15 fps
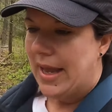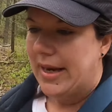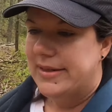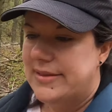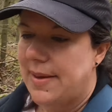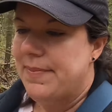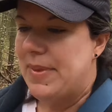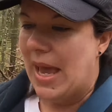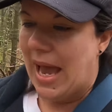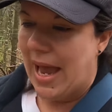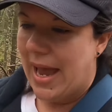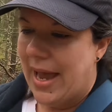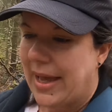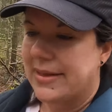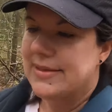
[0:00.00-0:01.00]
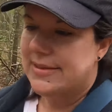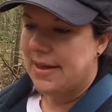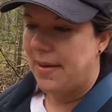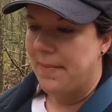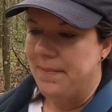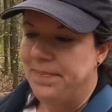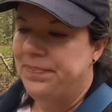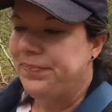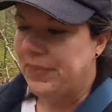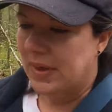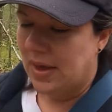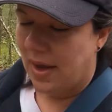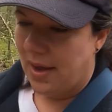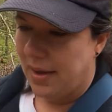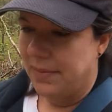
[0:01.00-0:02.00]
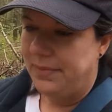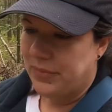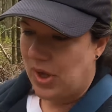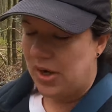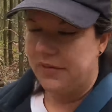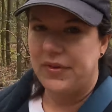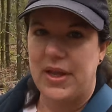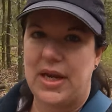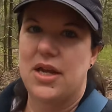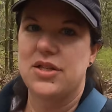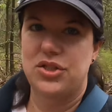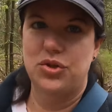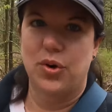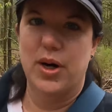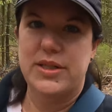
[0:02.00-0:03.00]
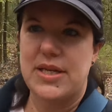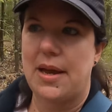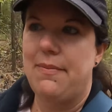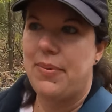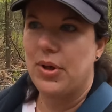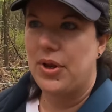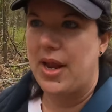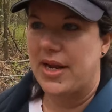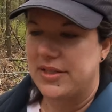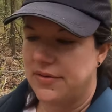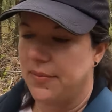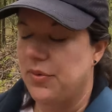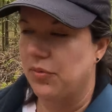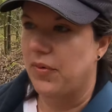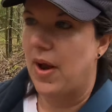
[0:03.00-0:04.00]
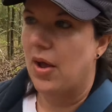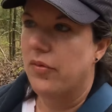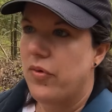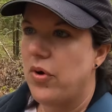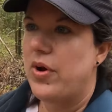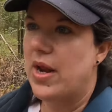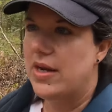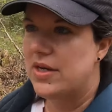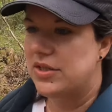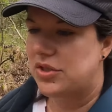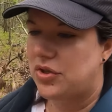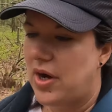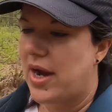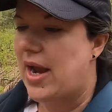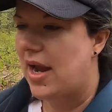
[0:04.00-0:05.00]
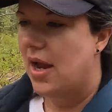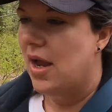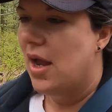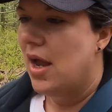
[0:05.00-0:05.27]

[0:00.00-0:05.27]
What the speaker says: except that had some kind of like historic type buildings from the railroad industry,